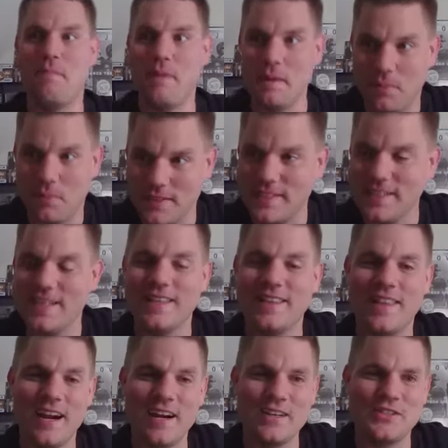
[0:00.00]
people did
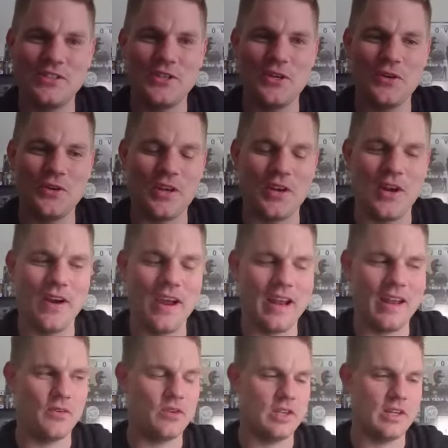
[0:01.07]
it there too, you know, and
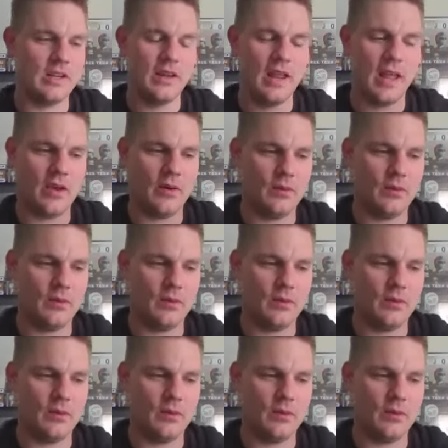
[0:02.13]
it, it, I